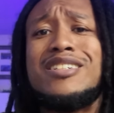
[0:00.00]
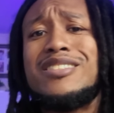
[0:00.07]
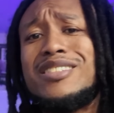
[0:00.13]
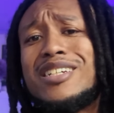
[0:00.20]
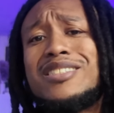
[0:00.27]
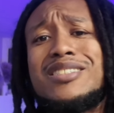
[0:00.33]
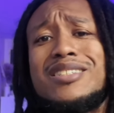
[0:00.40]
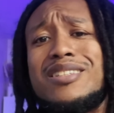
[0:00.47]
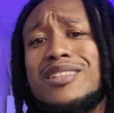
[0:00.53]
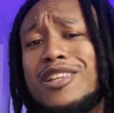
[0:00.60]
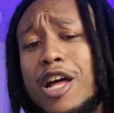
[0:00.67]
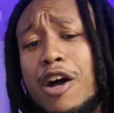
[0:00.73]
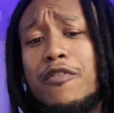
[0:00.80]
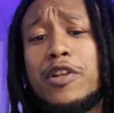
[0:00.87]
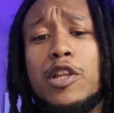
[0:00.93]
just
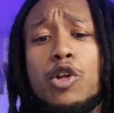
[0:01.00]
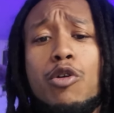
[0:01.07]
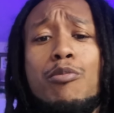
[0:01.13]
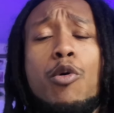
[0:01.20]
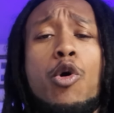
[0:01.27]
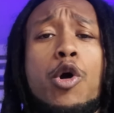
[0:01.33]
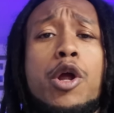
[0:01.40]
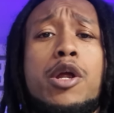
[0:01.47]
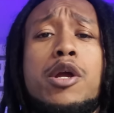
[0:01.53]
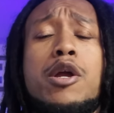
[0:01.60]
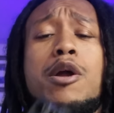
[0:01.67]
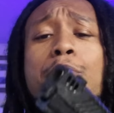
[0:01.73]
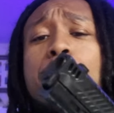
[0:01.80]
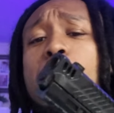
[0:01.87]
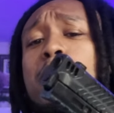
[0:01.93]
love a little more.
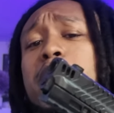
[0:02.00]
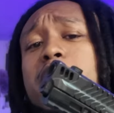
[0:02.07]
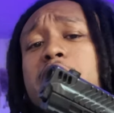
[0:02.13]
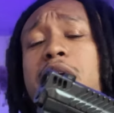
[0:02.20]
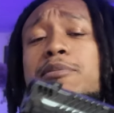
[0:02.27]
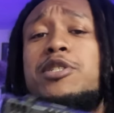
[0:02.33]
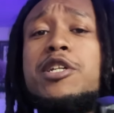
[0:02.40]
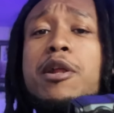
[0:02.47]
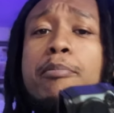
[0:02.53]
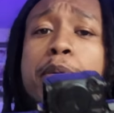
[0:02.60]
But when it comes to the